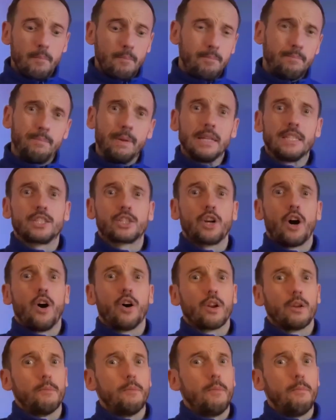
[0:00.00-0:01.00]
beat
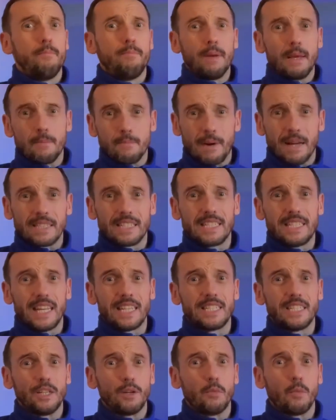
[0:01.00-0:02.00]
Tottenham, beat Man
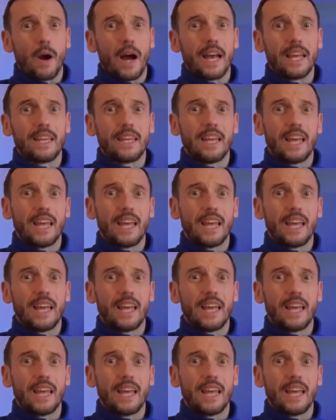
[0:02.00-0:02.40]
City away.